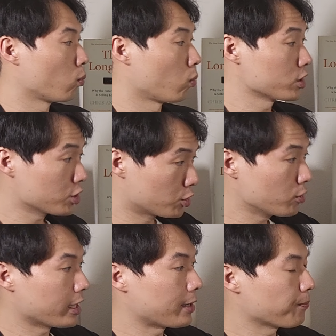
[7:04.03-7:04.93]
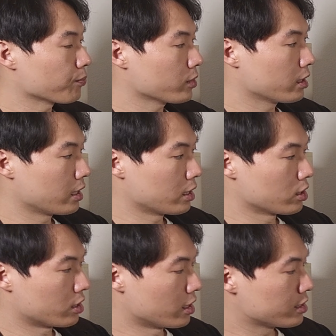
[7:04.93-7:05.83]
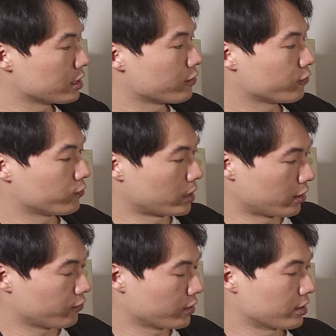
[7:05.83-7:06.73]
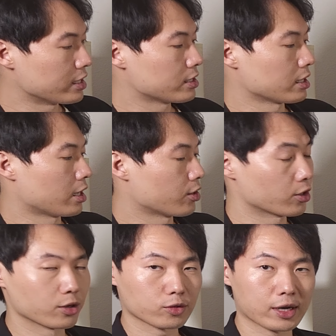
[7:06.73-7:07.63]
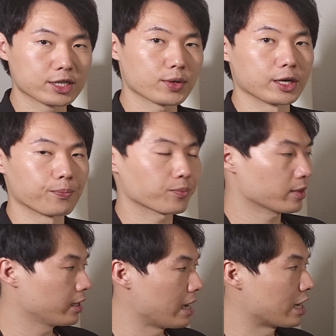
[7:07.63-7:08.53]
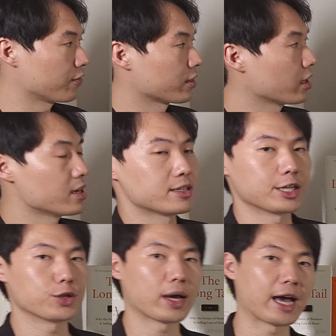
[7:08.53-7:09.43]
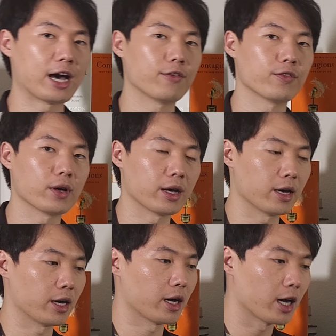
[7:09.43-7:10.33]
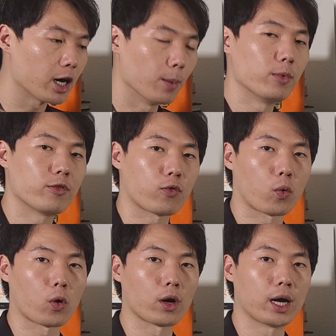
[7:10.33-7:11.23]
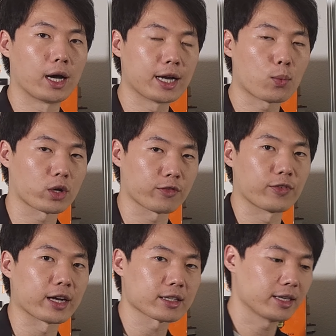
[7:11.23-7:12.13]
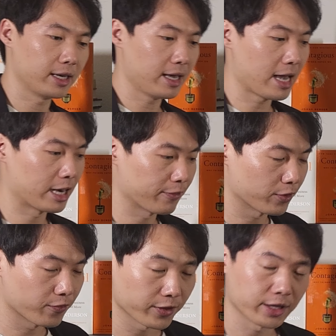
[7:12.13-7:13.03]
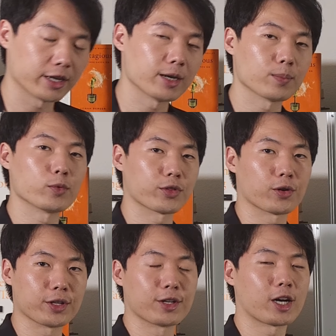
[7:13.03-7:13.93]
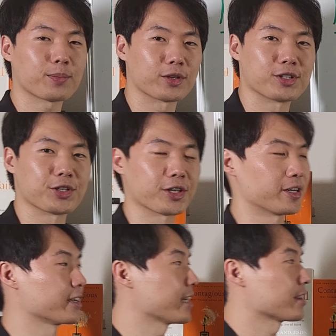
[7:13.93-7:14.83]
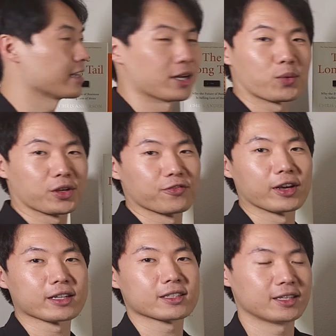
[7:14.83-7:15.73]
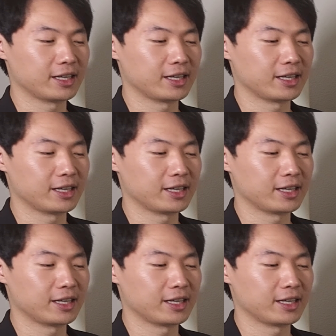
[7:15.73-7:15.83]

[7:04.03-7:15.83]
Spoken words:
Once you do that, does it fit these other criteria? And if it does, then you have a hub for a network effect. And if you fill it up with early adopters, you're gonna get the network effect.